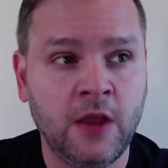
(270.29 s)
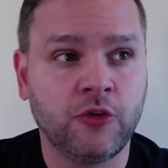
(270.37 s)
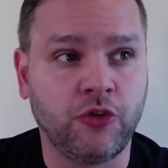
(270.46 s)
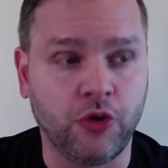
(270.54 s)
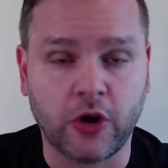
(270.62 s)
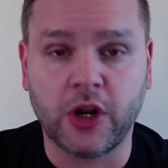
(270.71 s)

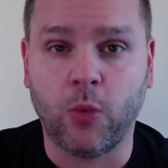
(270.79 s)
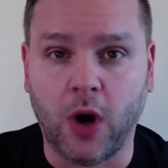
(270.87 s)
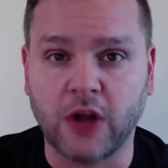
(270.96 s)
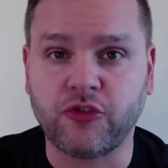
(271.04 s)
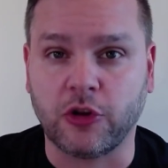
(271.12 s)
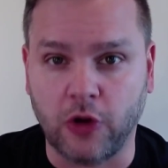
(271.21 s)
So you're going to
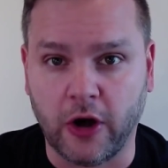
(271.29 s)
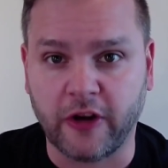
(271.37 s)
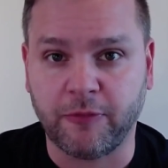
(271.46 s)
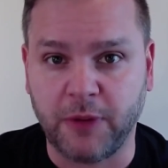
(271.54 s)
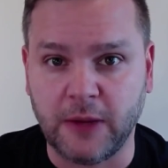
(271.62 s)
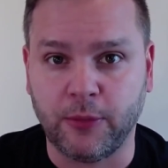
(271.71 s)
watch a lot
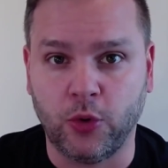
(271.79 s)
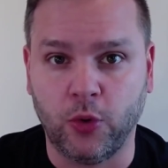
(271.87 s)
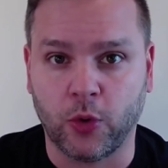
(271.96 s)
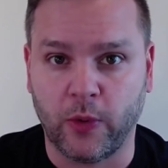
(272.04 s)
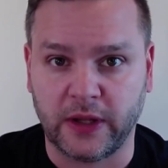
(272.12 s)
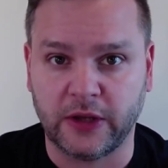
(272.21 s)
of people
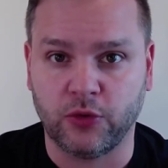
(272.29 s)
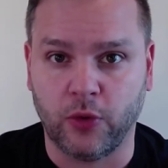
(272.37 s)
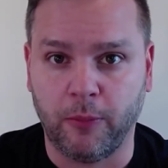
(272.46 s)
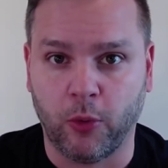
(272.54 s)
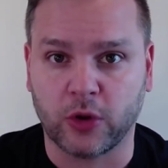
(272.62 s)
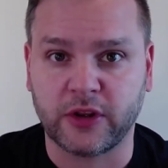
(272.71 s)
who are willing to
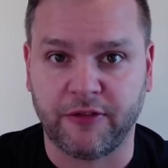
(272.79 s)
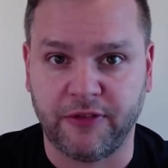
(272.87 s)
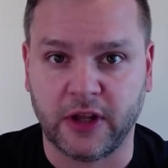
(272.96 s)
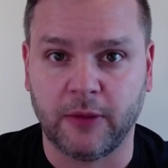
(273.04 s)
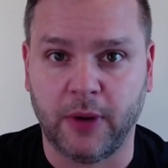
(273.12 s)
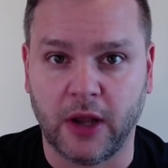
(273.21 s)
abort the
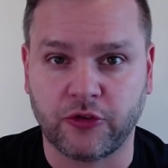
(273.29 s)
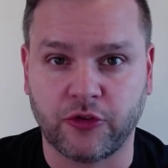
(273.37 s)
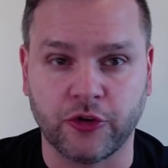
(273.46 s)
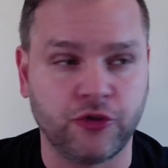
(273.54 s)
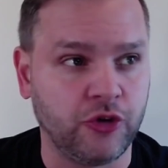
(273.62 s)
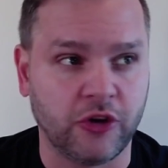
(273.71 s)

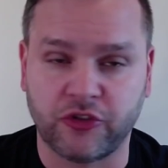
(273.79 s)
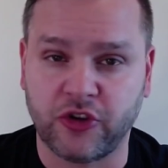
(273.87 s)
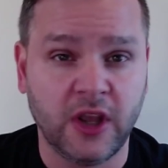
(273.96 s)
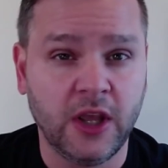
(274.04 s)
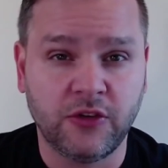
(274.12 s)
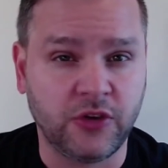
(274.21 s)
filibuster just
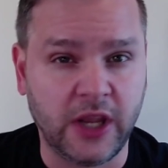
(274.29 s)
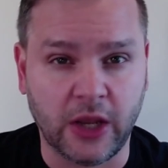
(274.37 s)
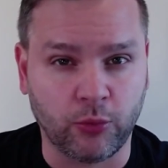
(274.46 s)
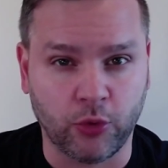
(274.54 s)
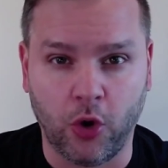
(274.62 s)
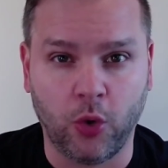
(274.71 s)
to
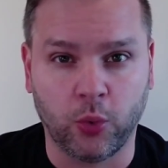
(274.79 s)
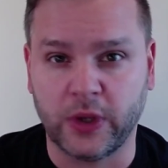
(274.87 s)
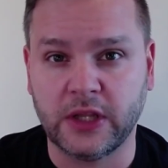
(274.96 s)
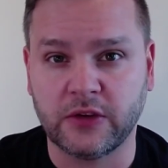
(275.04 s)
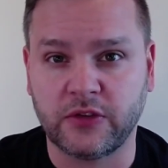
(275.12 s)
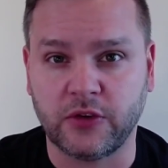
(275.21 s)
get Roe
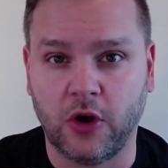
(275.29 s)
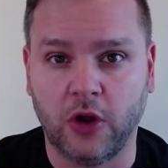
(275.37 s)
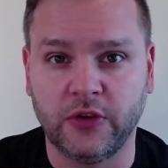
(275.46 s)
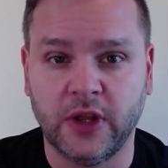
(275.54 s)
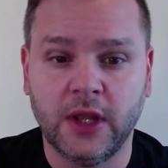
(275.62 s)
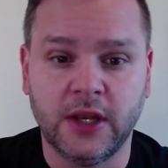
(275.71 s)

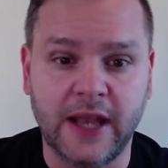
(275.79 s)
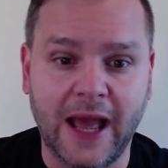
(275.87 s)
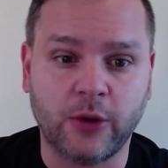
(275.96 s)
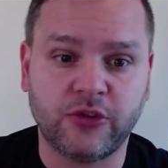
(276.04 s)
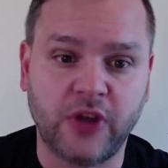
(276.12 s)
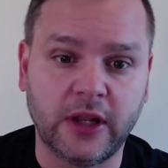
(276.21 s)
reinstalled,
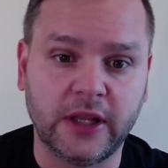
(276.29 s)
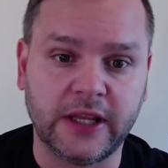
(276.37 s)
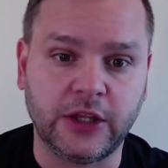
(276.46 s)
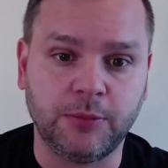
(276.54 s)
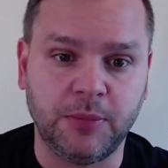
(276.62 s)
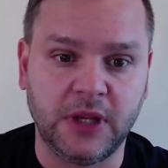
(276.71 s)
now
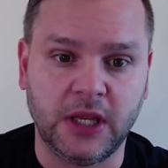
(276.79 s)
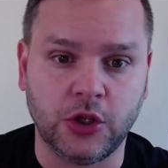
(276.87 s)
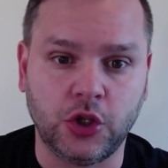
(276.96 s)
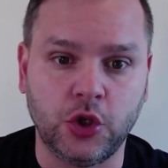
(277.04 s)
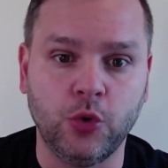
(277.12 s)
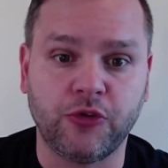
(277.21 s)
suddenly being
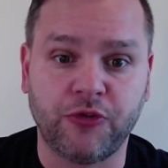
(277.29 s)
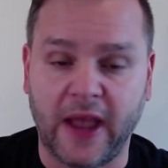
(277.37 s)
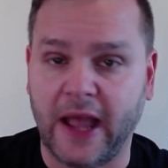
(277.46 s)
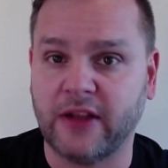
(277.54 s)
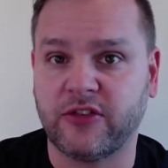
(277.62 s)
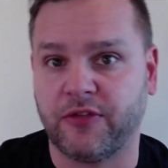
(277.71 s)
huge
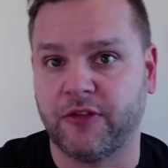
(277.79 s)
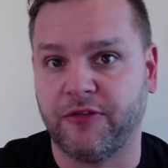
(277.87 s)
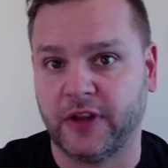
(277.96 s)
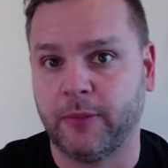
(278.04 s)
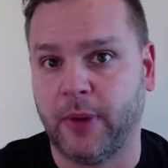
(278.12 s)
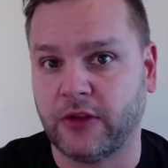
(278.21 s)
fans of the
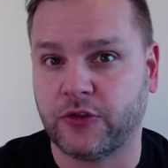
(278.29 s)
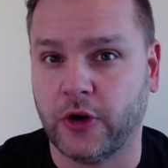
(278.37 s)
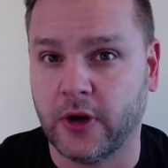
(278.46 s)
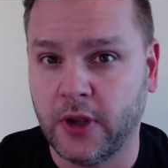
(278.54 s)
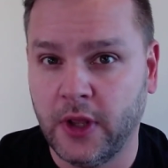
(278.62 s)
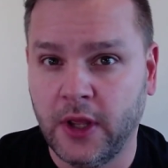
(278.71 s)
filibuster.